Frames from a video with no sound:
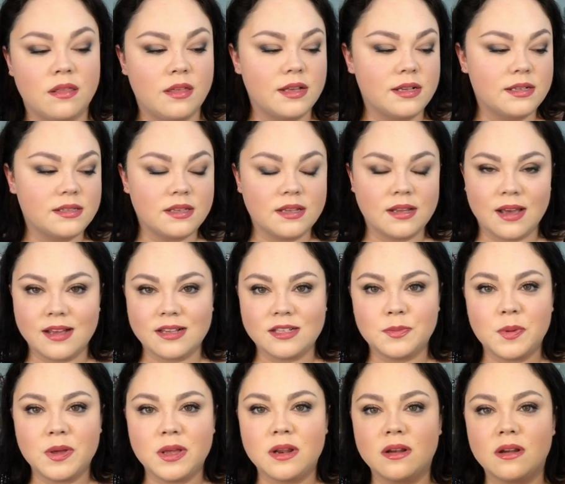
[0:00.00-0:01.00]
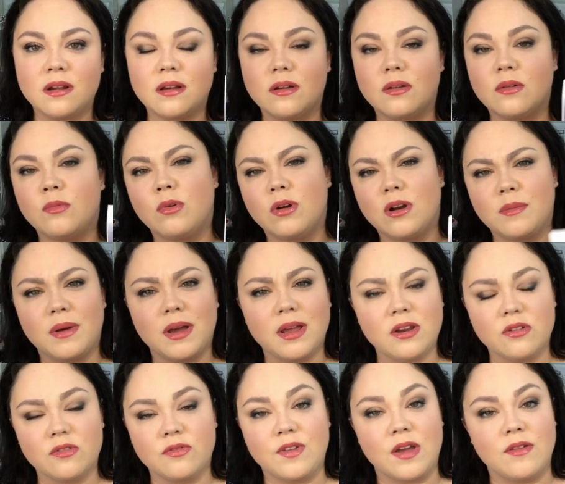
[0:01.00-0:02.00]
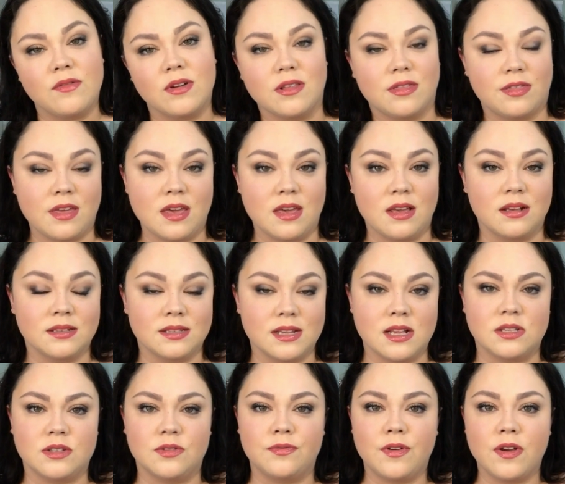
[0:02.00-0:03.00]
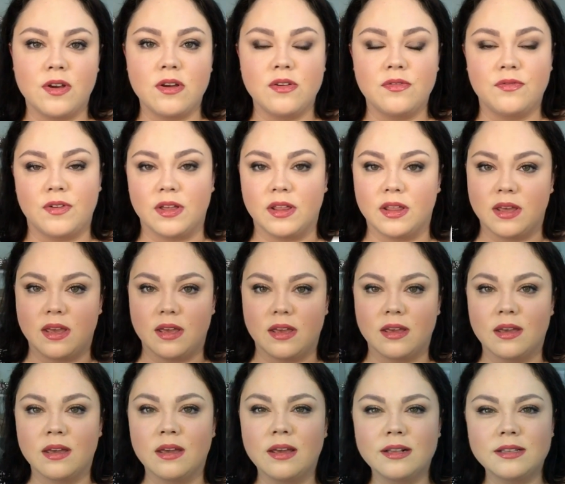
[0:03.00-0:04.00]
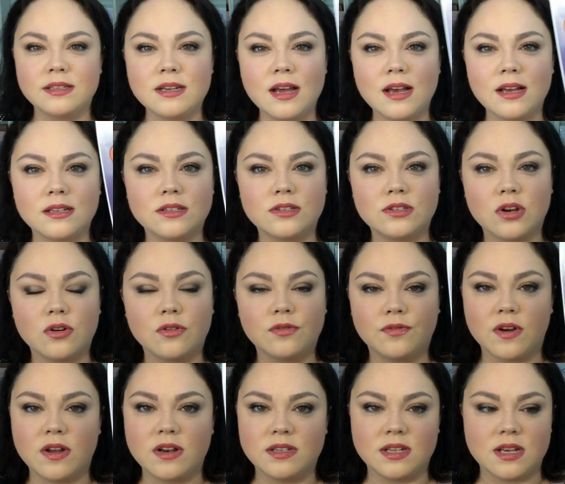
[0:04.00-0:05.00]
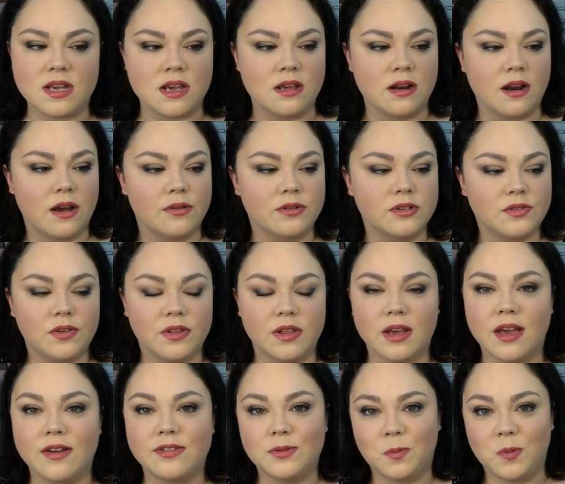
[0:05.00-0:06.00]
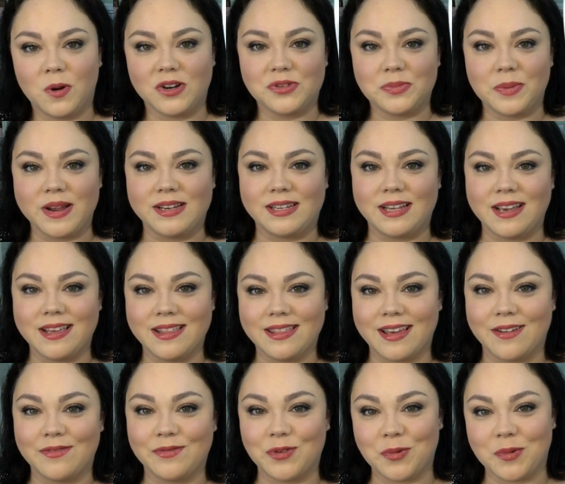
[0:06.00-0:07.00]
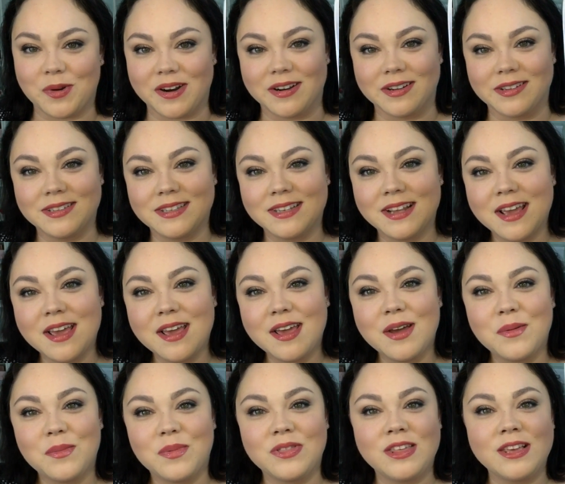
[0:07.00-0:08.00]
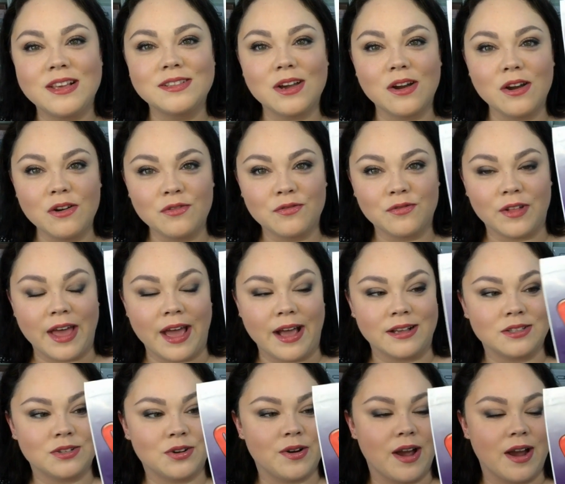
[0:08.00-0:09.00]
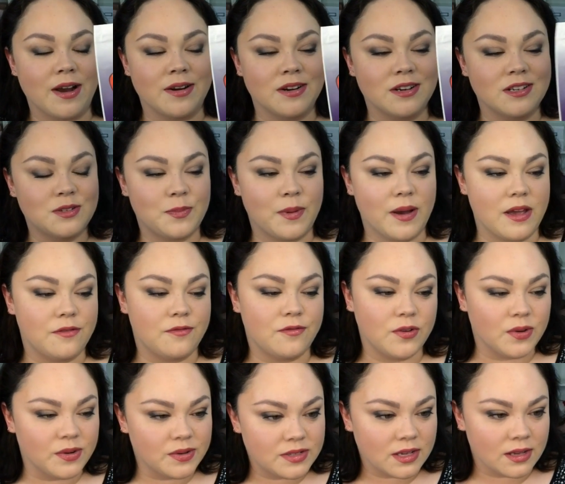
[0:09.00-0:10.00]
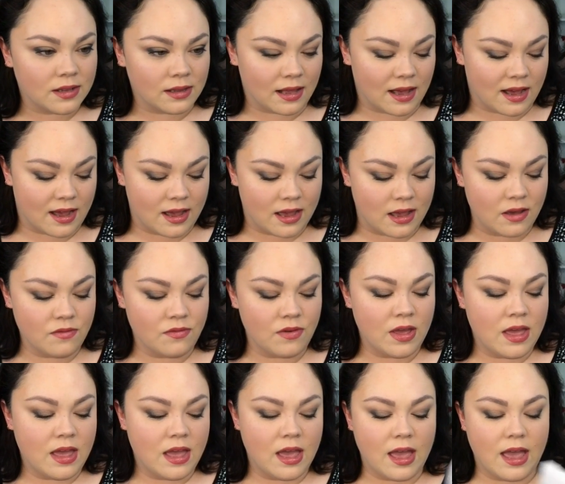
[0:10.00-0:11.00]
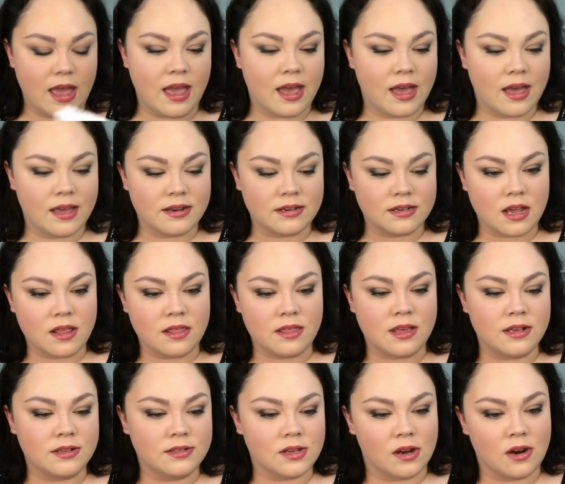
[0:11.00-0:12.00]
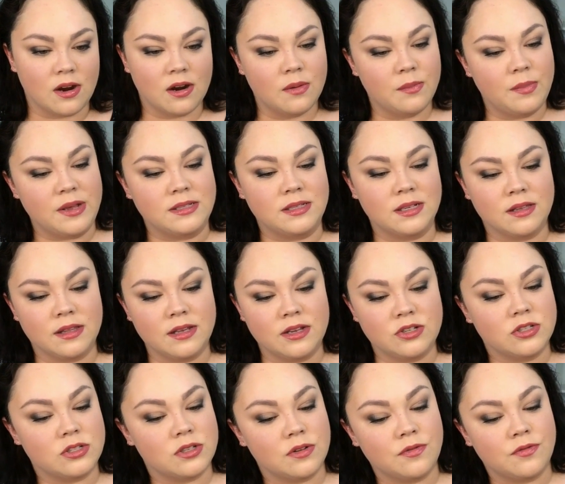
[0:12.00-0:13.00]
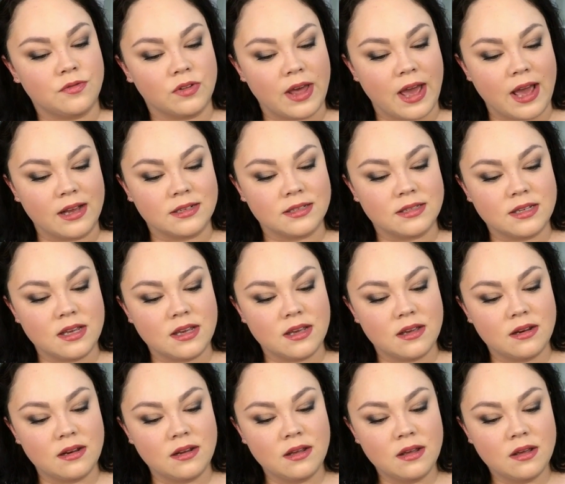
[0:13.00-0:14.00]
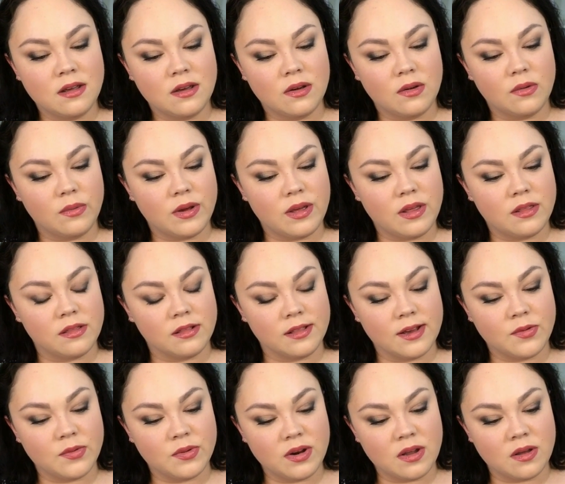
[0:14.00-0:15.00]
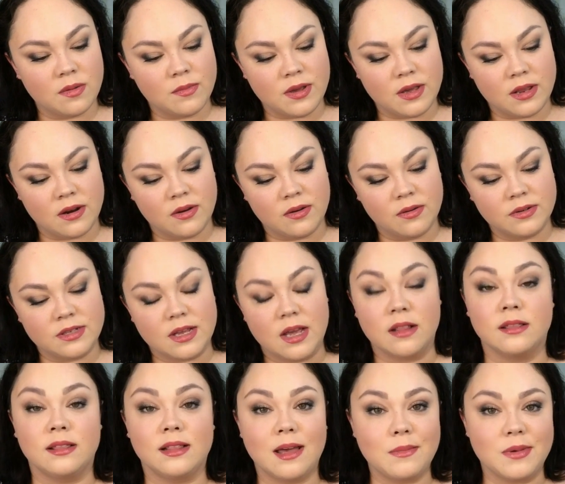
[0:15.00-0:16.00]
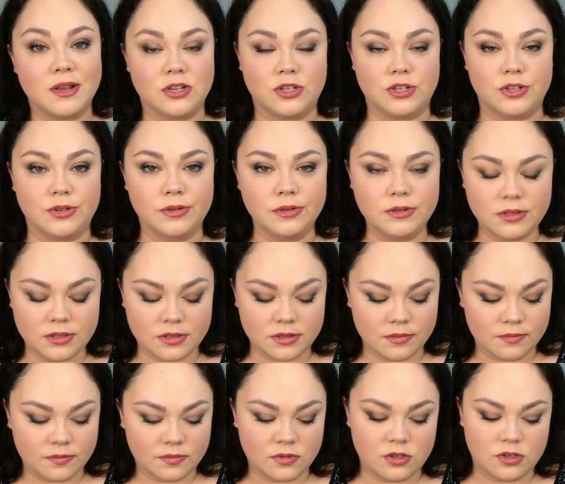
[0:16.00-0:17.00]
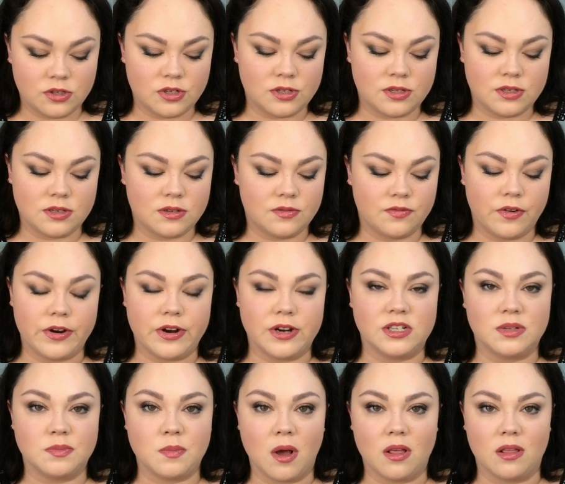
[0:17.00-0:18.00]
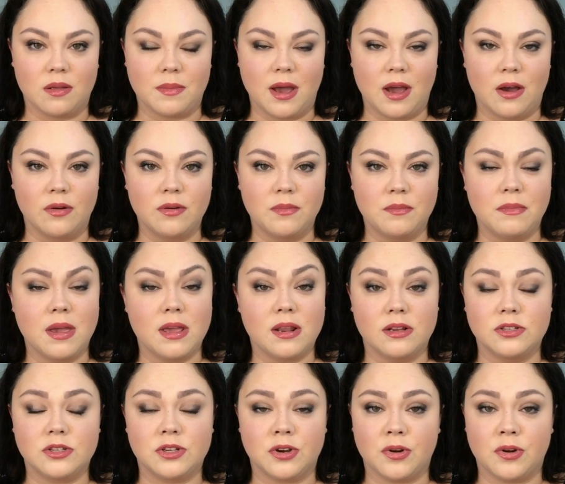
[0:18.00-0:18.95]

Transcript: This has been one of my new favorite things. It's very filling. It's not so fun to eat. I always feel like I should brush my teeth afterwards. But these are flax crackers by Foods Alive. And these are basically just flaxseed with liquid aminos and lemon juice just very small amount, made into